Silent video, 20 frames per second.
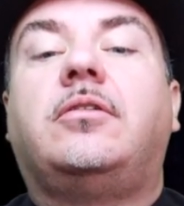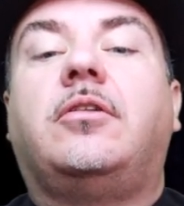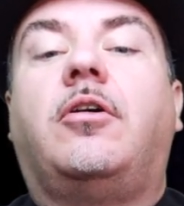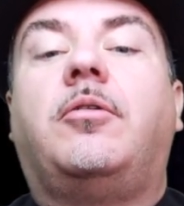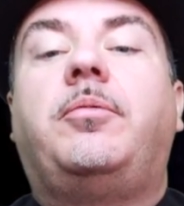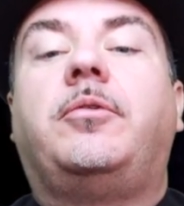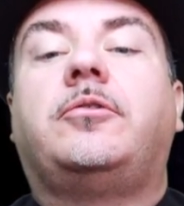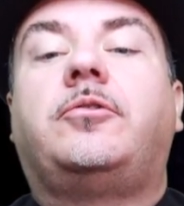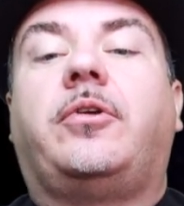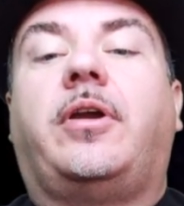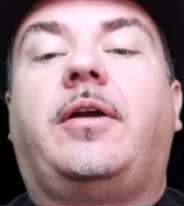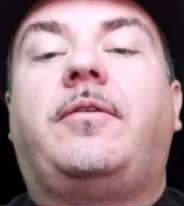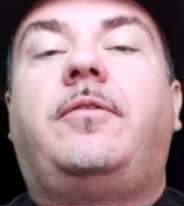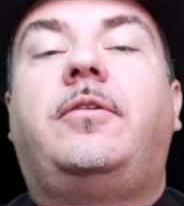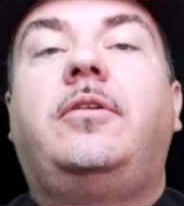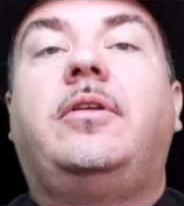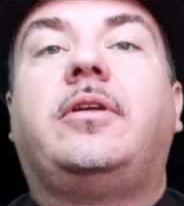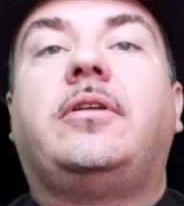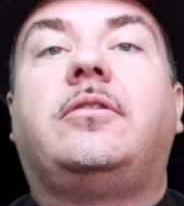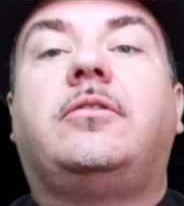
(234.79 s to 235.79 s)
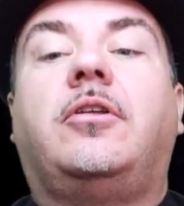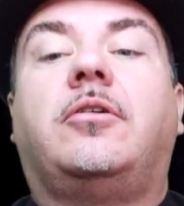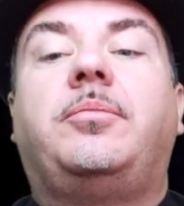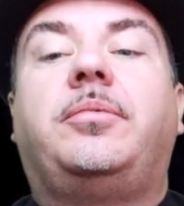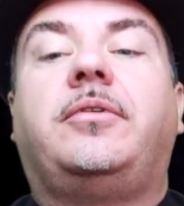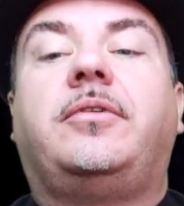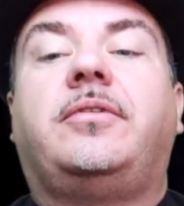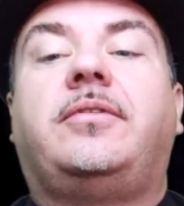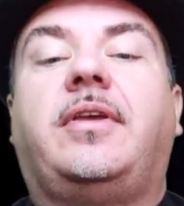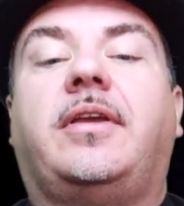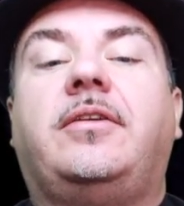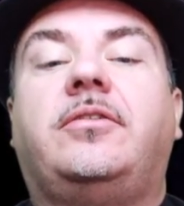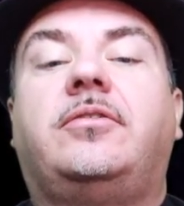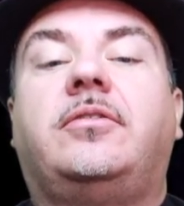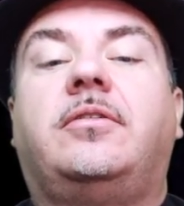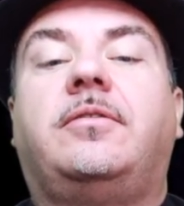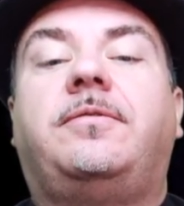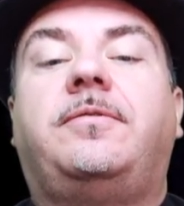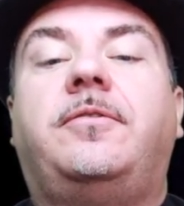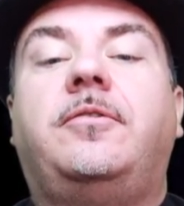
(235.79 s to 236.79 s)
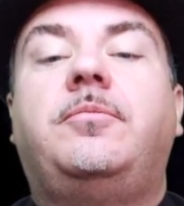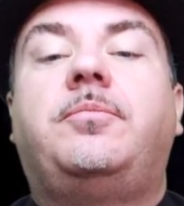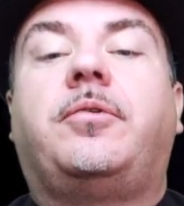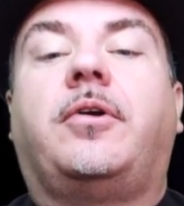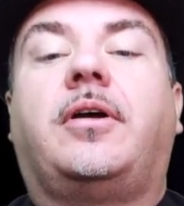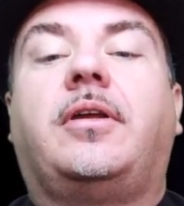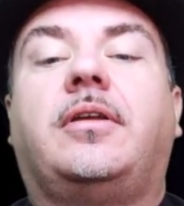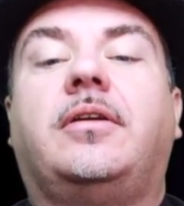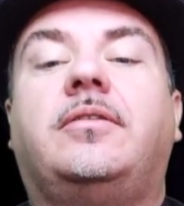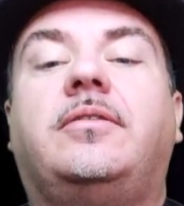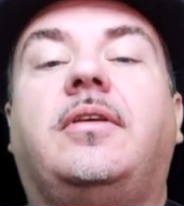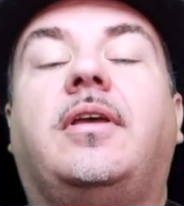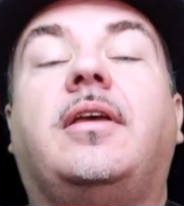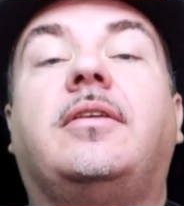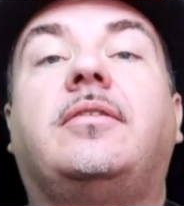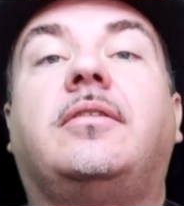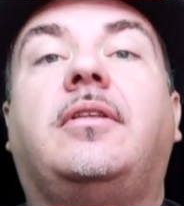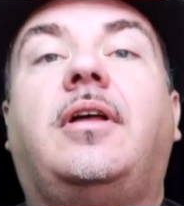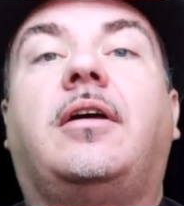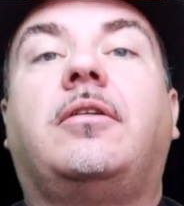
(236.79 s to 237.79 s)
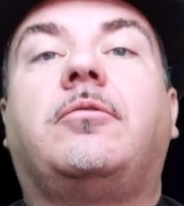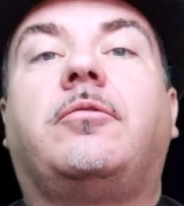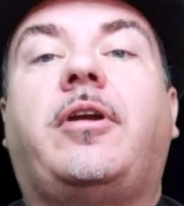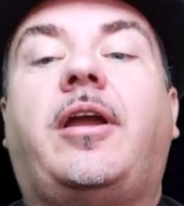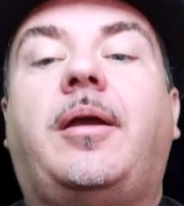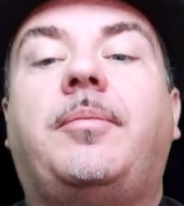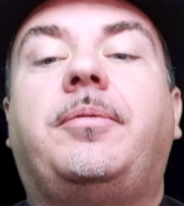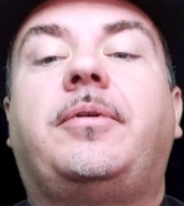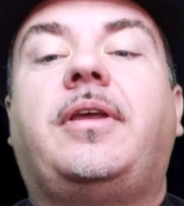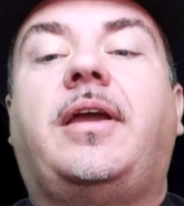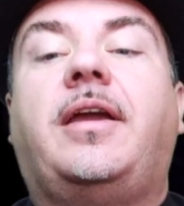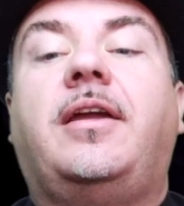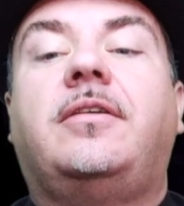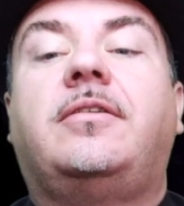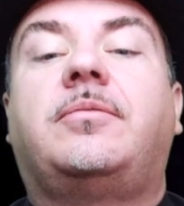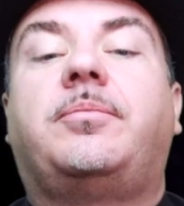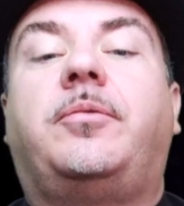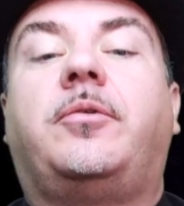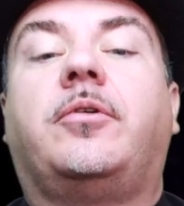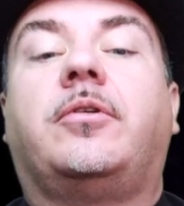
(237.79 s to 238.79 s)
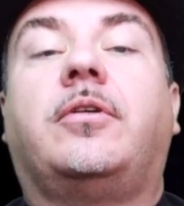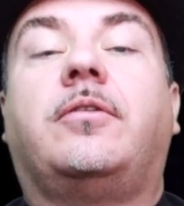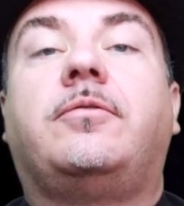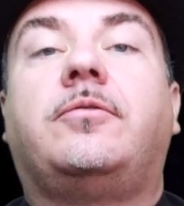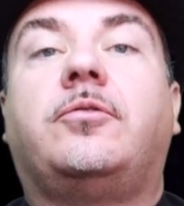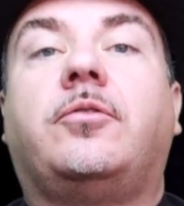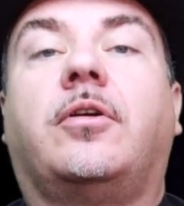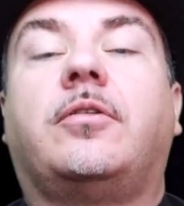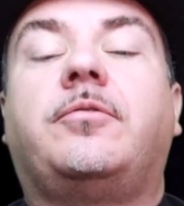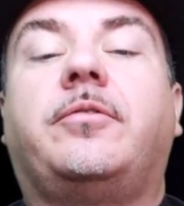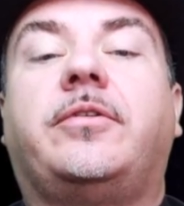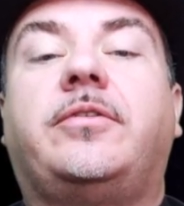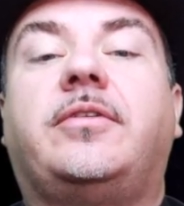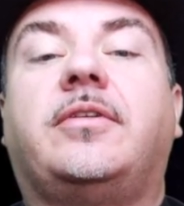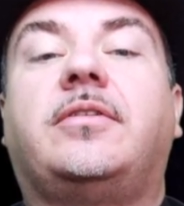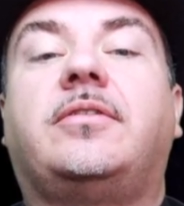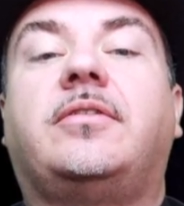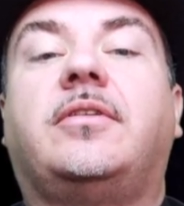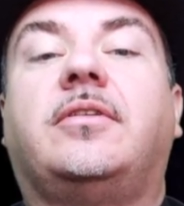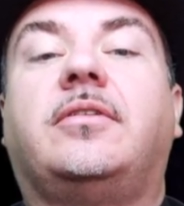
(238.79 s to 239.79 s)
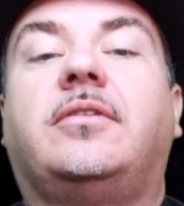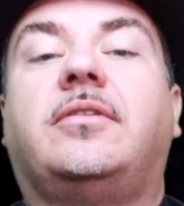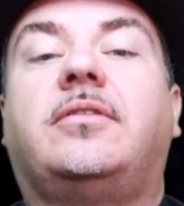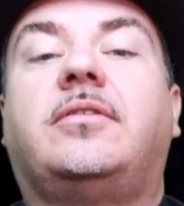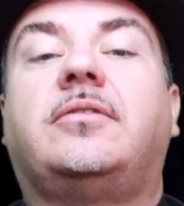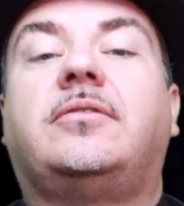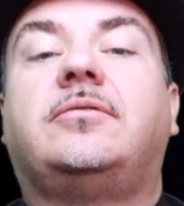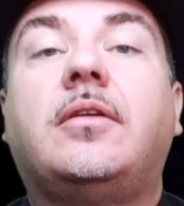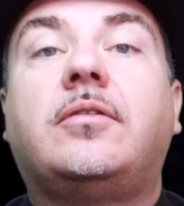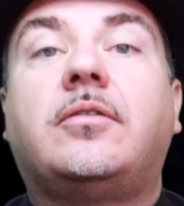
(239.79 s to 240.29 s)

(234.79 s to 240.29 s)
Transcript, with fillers: Global travel and globalization of food products has allowed rapid export of drug resistance.